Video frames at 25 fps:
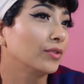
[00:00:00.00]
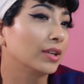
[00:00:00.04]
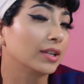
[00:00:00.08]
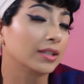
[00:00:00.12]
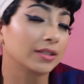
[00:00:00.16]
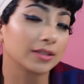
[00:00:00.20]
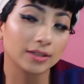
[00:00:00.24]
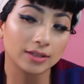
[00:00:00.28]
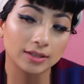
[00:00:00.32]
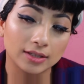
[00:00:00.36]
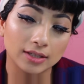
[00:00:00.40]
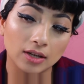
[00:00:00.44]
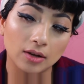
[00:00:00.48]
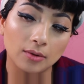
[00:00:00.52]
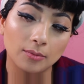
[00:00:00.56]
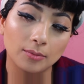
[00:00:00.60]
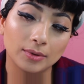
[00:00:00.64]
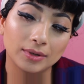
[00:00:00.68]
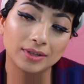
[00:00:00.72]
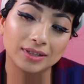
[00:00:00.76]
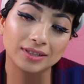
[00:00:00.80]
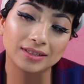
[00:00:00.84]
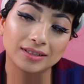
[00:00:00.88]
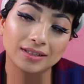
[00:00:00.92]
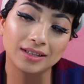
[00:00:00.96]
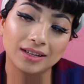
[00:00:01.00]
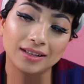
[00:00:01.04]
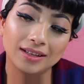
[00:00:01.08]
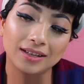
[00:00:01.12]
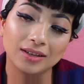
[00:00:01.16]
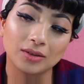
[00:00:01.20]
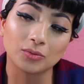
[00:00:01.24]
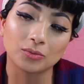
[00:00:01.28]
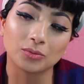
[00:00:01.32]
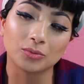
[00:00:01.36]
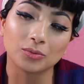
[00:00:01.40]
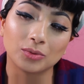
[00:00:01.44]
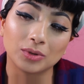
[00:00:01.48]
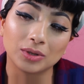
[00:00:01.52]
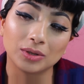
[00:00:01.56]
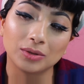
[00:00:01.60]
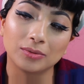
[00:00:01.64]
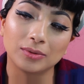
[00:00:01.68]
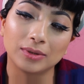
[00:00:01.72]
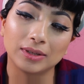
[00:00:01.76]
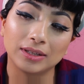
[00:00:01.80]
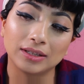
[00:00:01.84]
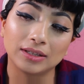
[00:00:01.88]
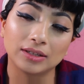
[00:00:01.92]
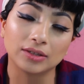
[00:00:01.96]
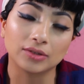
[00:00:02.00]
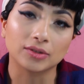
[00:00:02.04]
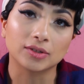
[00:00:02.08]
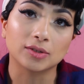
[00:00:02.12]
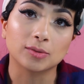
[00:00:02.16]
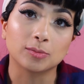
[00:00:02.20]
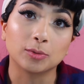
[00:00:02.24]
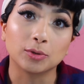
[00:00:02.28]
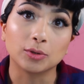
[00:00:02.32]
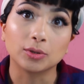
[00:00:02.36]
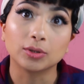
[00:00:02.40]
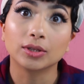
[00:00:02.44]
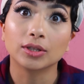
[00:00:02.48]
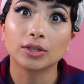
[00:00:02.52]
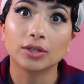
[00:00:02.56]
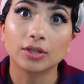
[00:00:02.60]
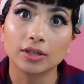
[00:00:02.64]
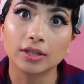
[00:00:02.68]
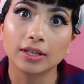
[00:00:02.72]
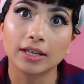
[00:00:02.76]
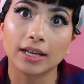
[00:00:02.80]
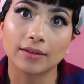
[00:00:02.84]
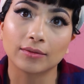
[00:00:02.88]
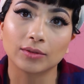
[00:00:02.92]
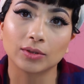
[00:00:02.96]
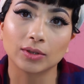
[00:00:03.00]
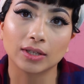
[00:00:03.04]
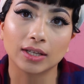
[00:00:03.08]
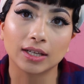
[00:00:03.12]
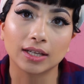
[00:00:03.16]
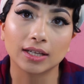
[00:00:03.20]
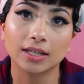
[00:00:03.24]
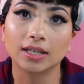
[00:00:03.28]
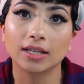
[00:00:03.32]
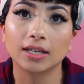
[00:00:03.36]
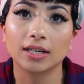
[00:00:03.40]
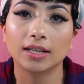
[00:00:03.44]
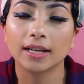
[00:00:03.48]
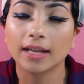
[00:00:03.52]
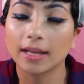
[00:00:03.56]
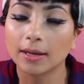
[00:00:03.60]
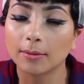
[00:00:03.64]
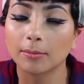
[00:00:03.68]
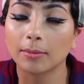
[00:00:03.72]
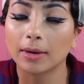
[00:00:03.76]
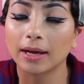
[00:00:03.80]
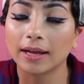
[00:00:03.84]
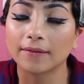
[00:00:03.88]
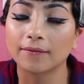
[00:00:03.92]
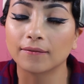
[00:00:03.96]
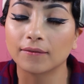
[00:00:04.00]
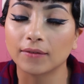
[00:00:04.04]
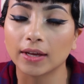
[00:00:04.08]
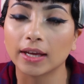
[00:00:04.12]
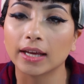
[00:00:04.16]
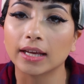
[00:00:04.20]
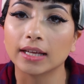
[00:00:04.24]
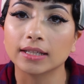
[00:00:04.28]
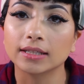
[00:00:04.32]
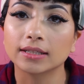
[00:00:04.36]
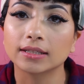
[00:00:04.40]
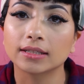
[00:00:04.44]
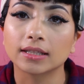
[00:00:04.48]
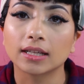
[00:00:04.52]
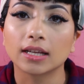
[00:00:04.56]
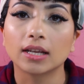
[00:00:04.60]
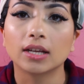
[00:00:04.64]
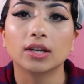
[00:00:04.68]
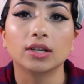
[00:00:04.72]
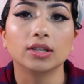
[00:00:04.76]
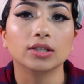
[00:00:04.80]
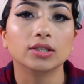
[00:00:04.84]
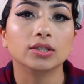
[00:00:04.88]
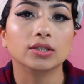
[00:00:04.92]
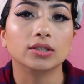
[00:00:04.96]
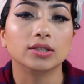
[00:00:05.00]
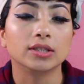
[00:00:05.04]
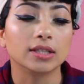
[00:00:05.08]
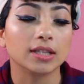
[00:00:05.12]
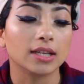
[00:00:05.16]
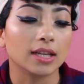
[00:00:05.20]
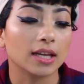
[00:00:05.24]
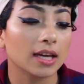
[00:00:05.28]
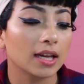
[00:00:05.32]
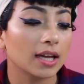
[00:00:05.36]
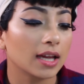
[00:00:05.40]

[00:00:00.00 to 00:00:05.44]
you guys can tell, but it's not like really noticeable. You literally have to get in my face to see